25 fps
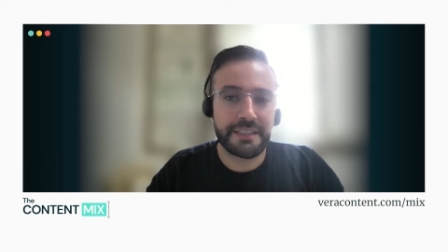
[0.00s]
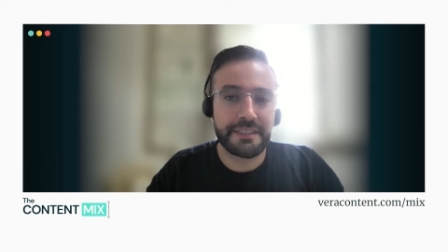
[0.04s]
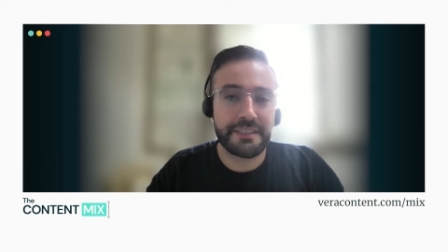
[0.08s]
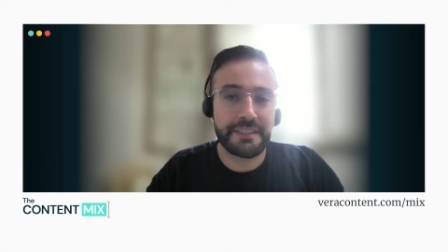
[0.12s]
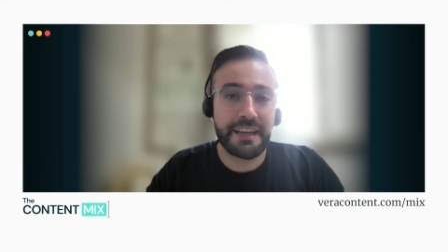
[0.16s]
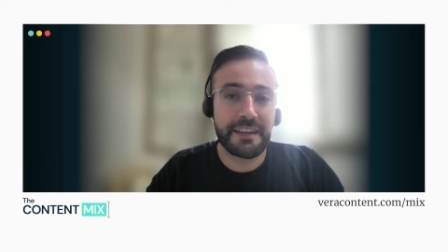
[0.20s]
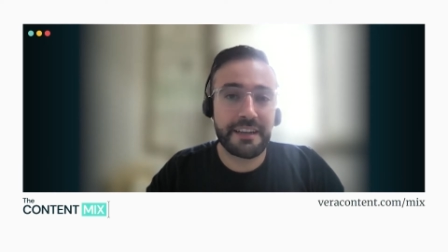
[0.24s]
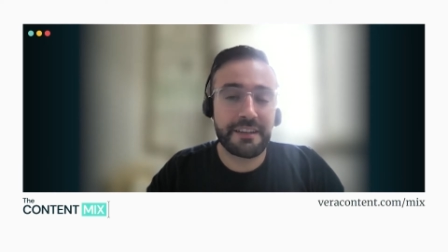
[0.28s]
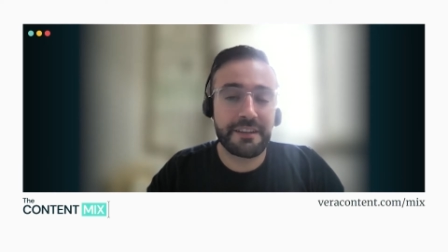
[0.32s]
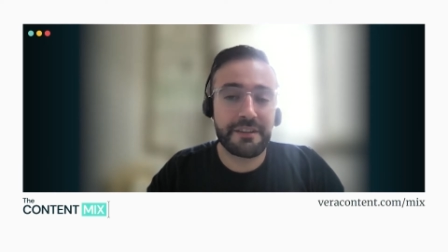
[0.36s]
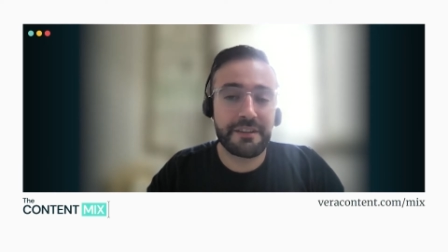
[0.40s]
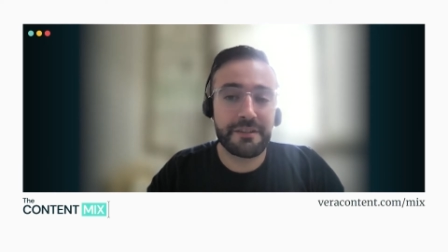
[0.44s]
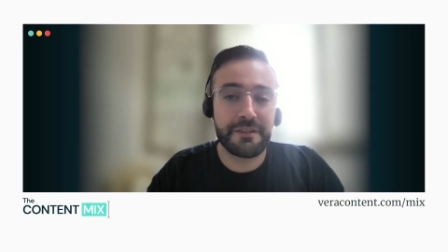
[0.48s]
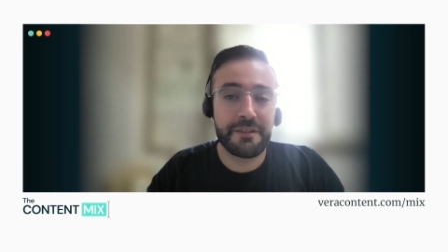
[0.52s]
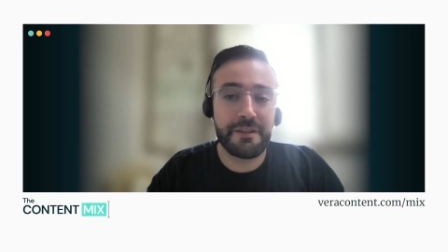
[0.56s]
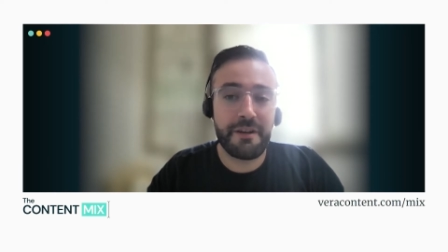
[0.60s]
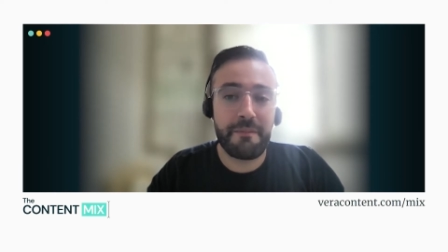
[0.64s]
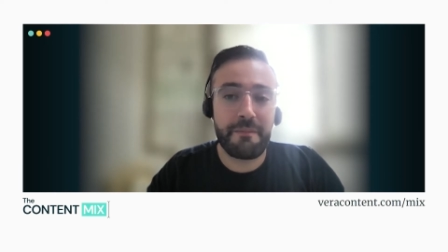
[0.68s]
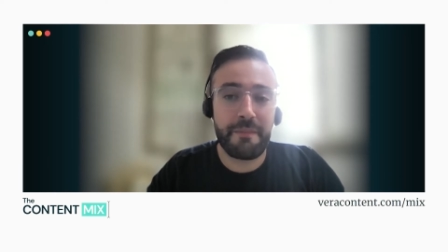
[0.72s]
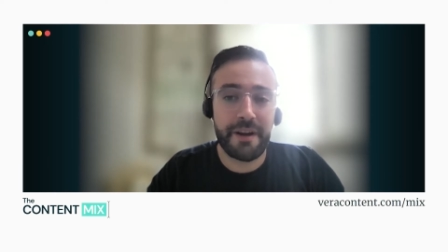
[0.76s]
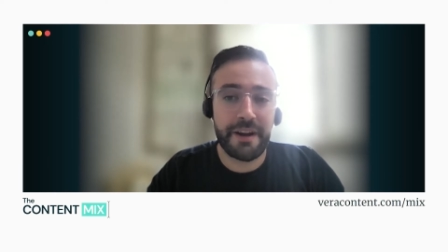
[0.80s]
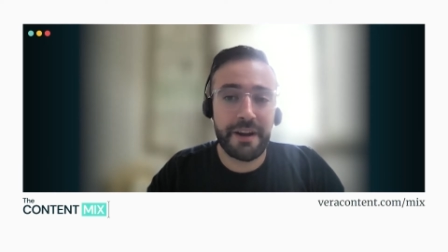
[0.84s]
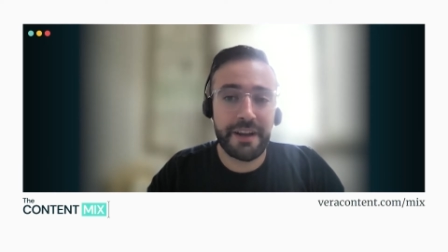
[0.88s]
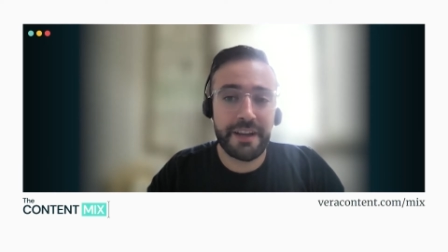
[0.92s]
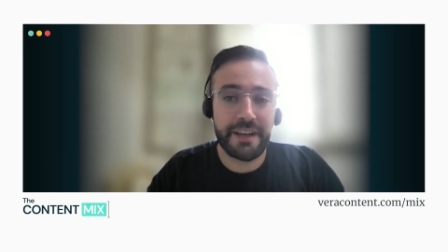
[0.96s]
technical
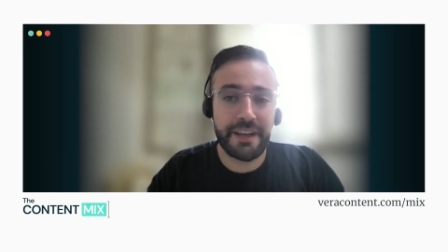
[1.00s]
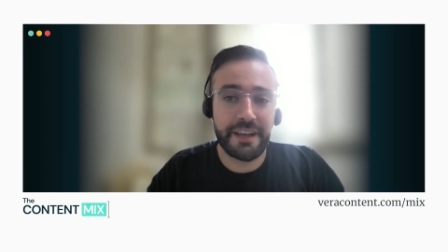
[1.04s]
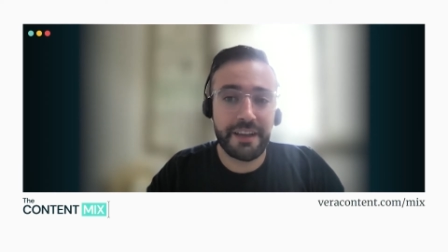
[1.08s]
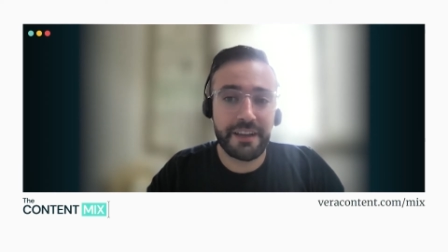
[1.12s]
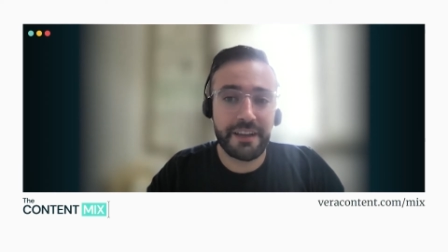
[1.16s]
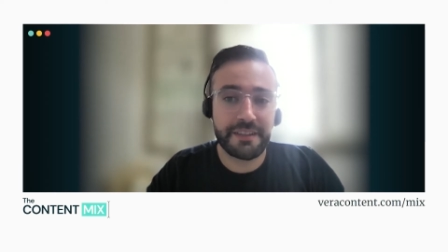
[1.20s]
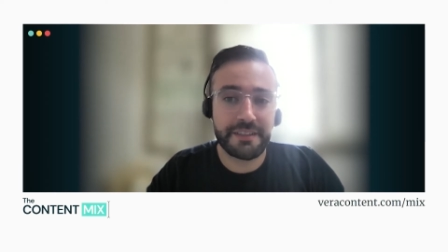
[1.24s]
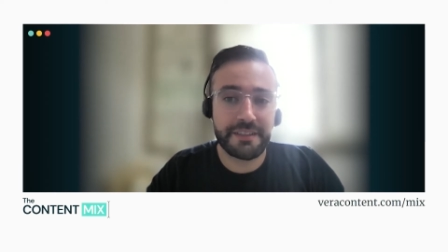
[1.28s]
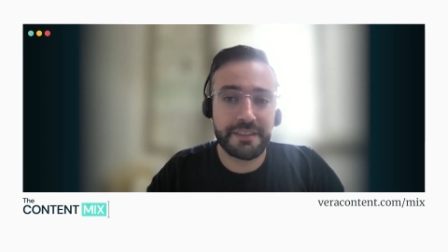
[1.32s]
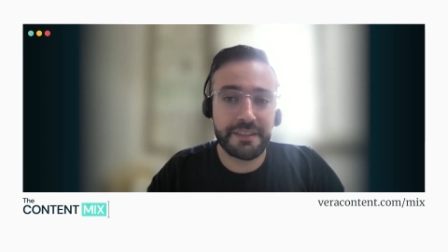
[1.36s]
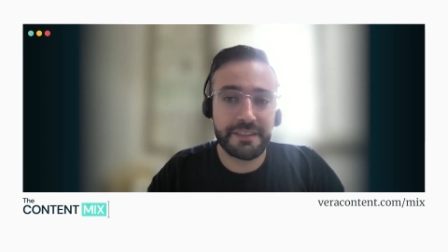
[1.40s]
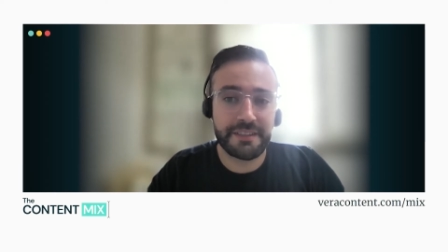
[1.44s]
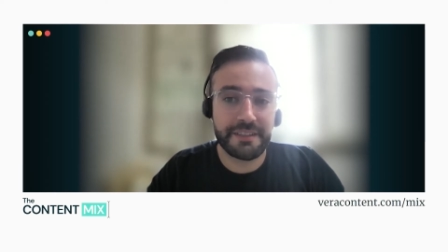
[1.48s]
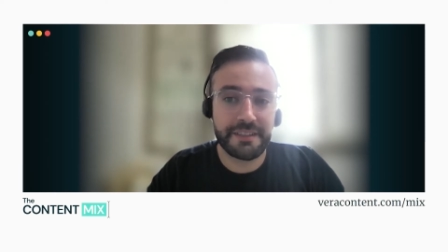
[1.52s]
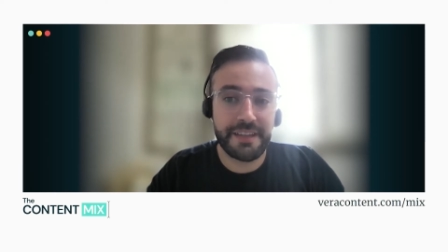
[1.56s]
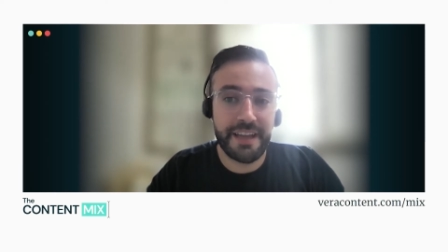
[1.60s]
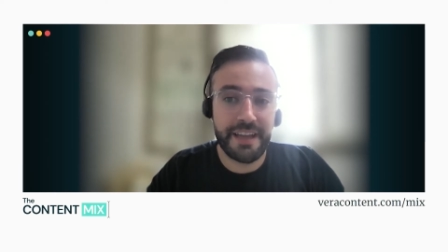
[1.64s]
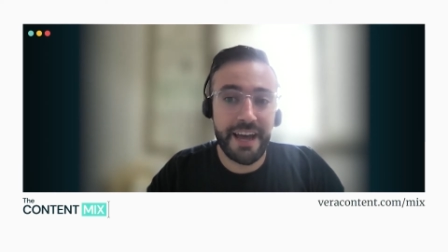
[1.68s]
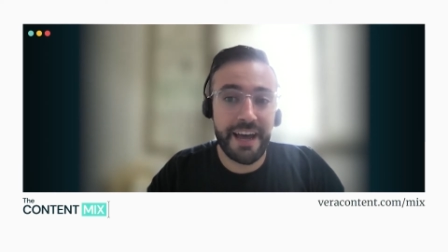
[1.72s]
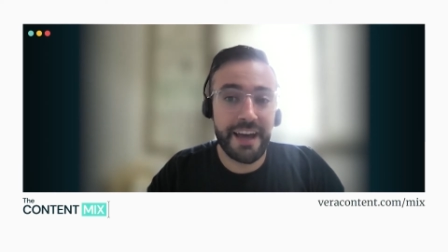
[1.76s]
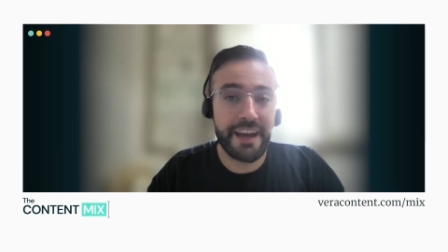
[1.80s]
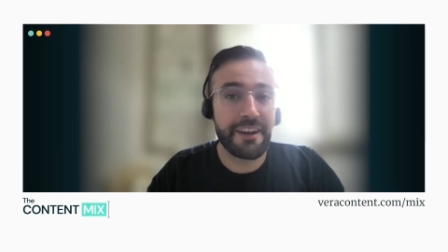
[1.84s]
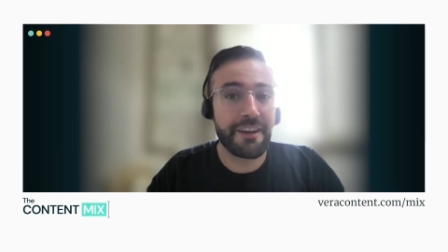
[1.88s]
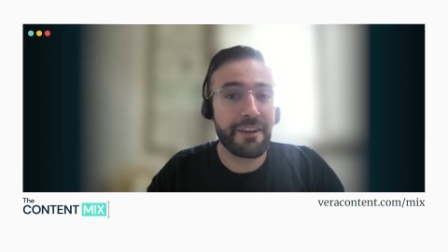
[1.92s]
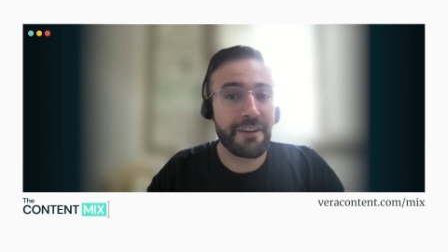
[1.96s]
marketing consultant
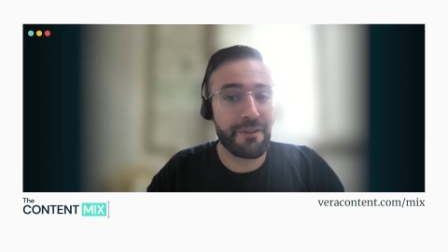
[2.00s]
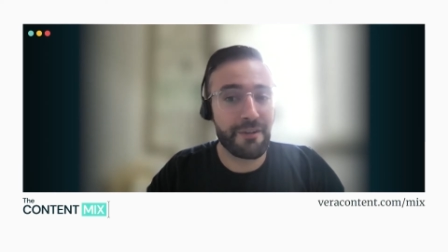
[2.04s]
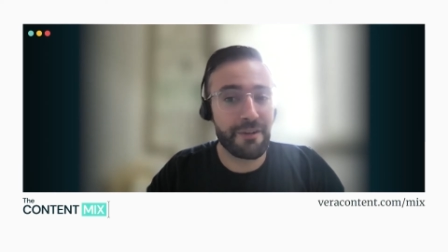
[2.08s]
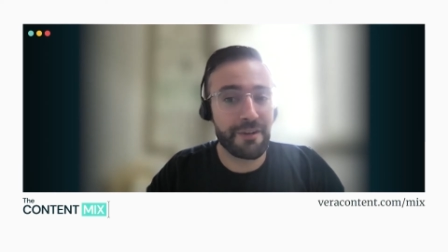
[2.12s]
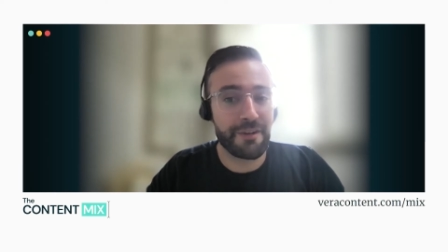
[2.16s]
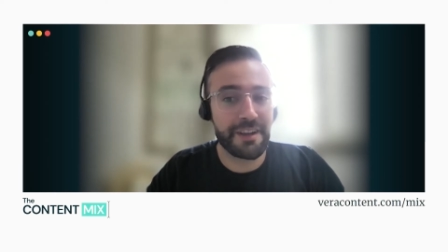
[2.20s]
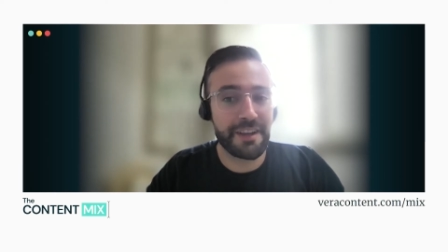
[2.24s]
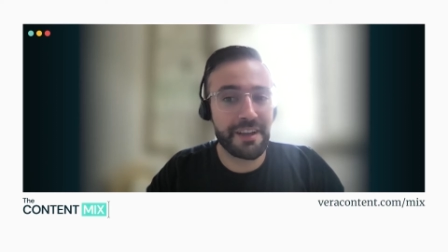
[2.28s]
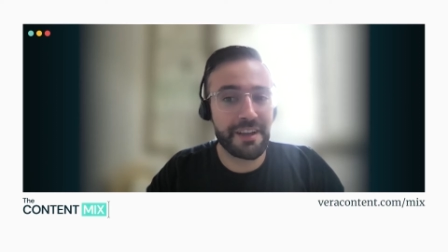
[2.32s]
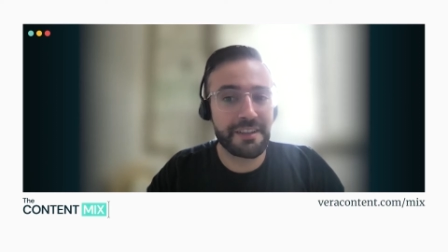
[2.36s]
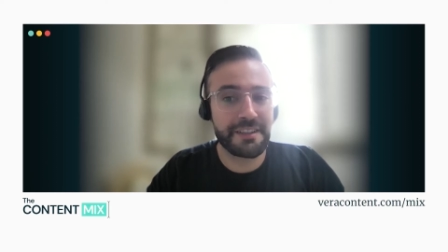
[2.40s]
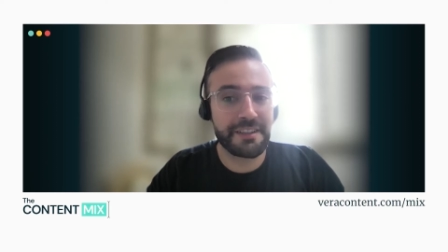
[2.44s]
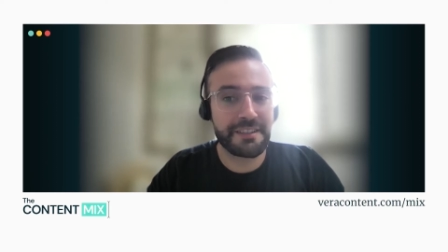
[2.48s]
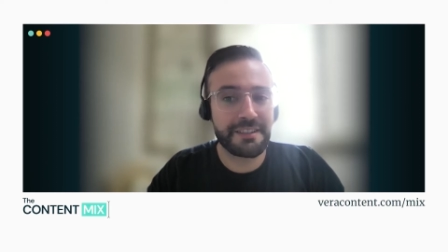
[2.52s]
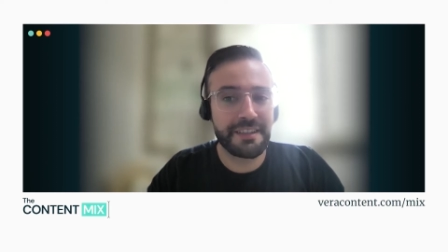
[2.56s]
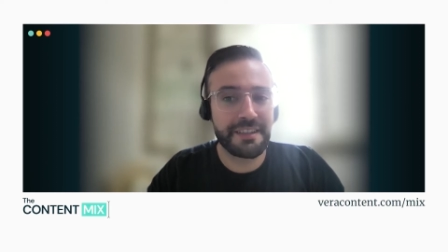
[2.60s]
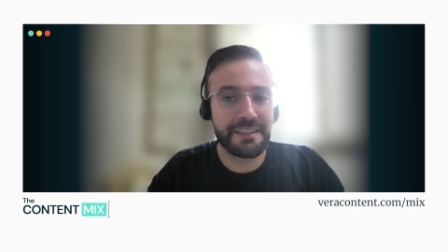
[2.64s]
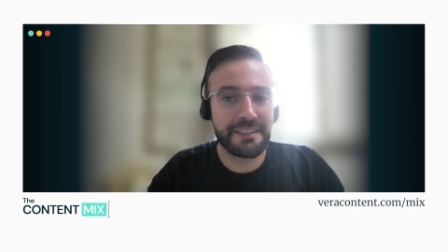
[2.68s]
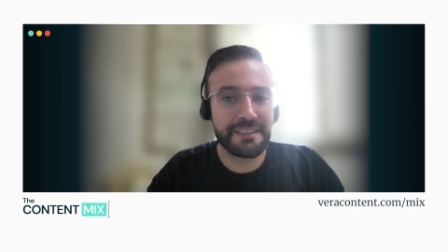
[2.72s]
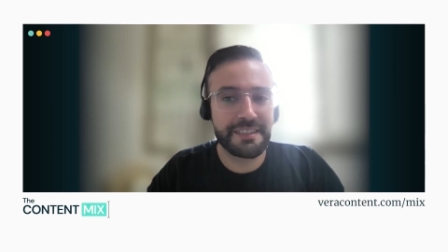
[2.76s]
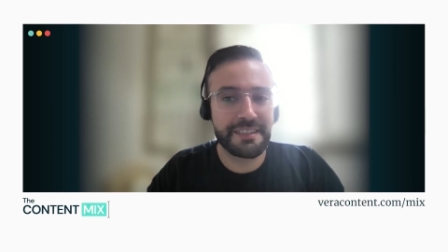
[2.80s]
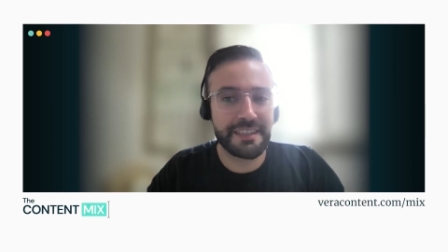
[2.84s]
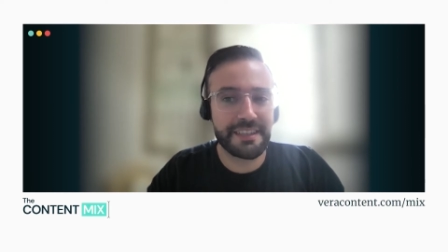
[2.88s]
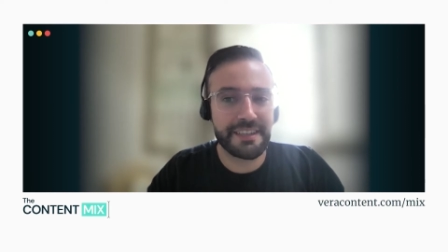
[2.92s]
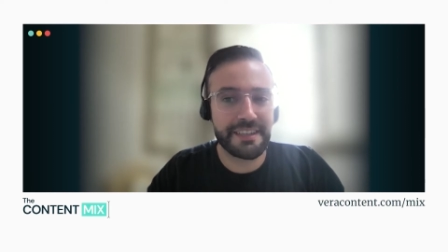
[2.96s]
at Cording
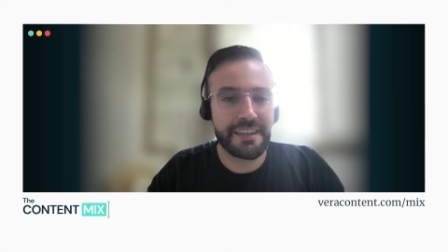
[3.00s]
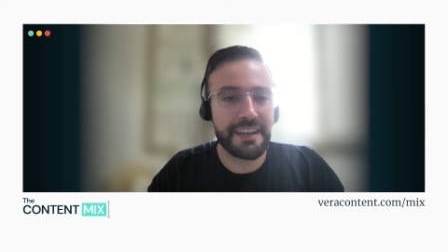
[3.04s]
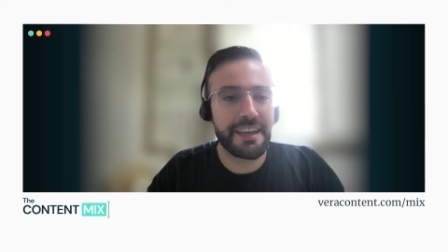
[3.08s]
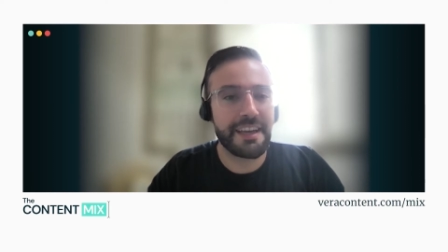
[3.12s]
Consulting.